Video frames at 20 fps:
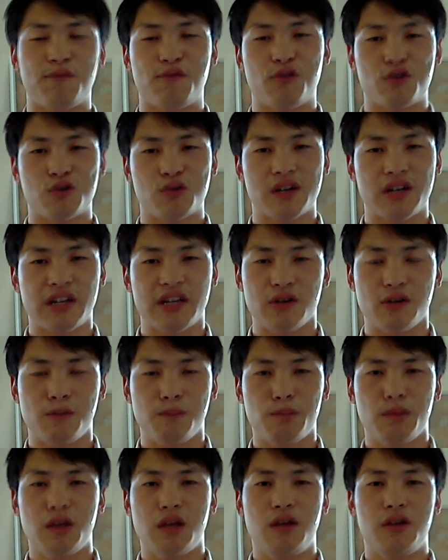For Trigger Heal,
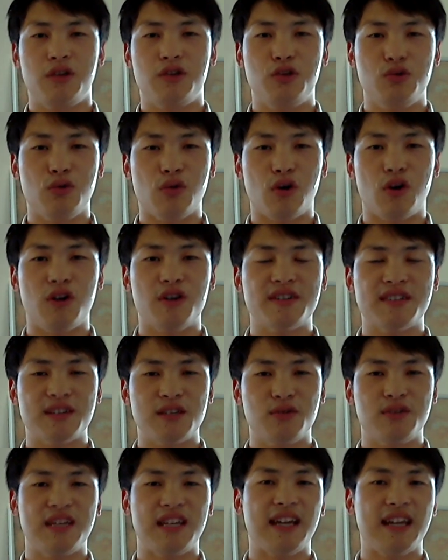you are
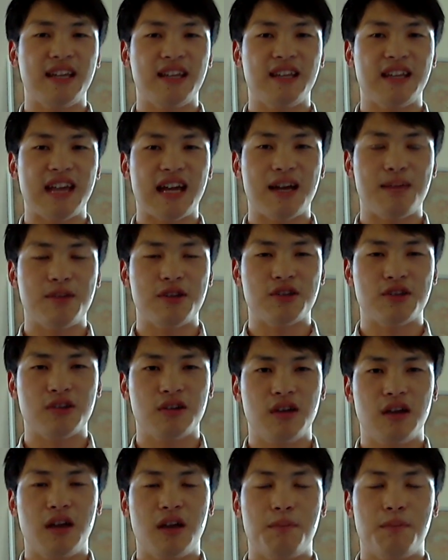still taking the damage,